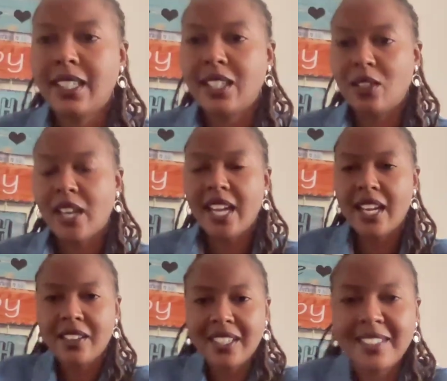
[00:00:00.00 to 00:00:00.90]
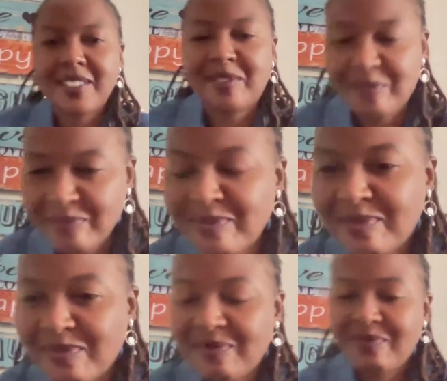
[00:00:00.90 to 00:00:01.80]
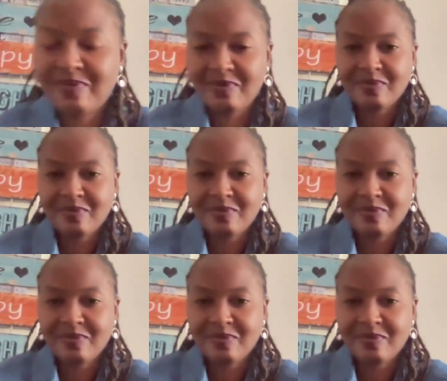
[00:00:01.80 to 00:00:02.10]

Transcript: But they are both really important.